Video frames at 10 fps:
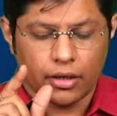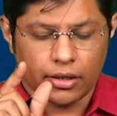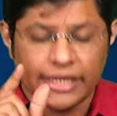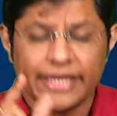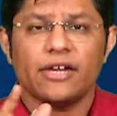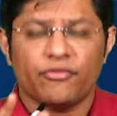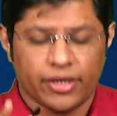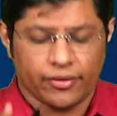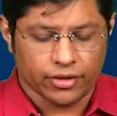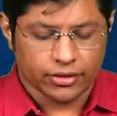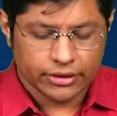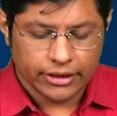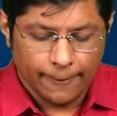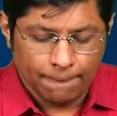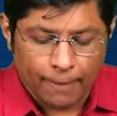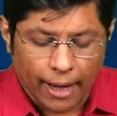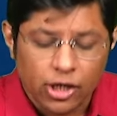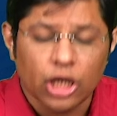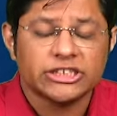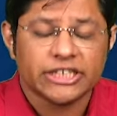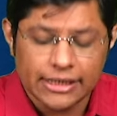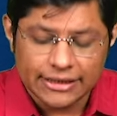legal framework, the Biological